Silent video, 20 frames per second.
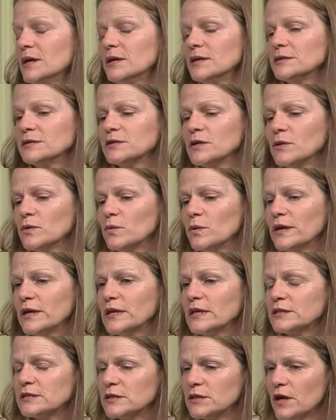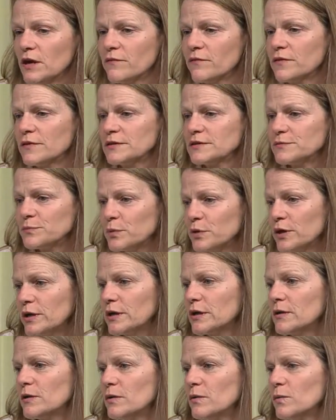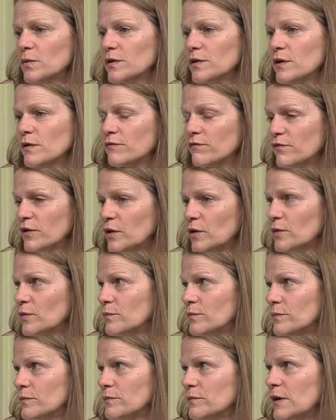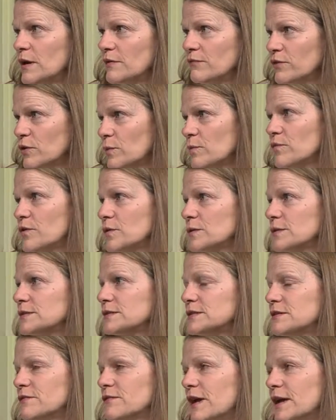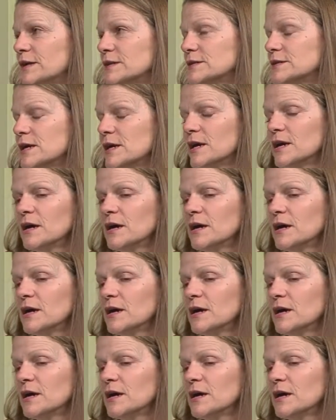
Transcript: And so we kicked it off in the spring with our film, a film-focused event.